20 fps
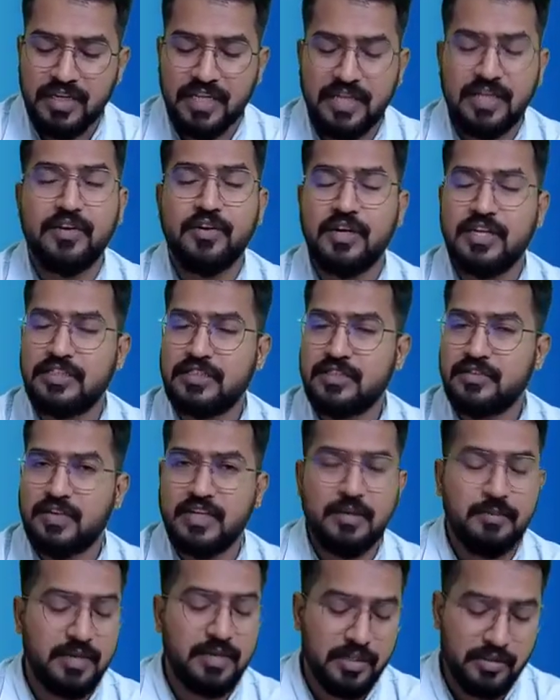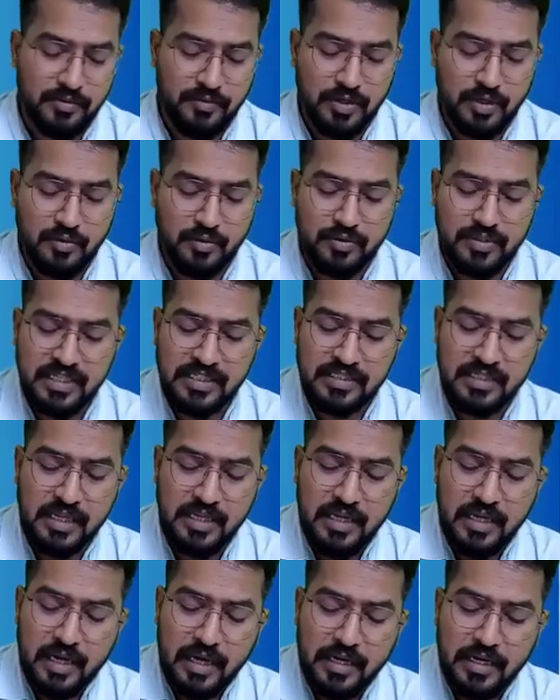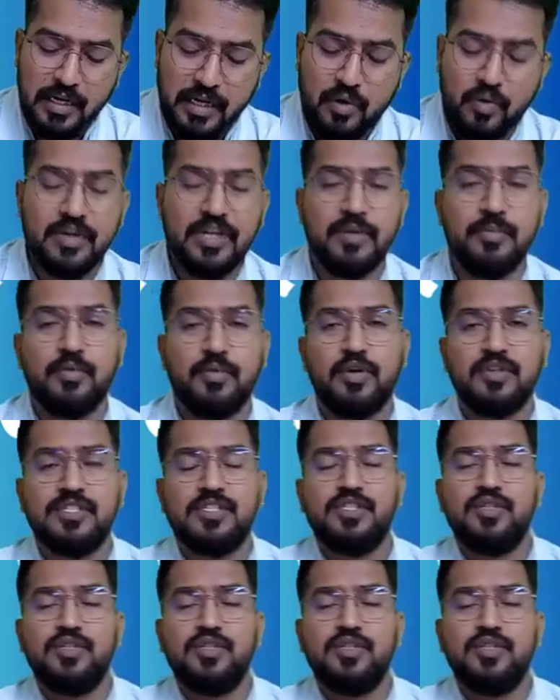introduction fundamentals of accountings and accounting process.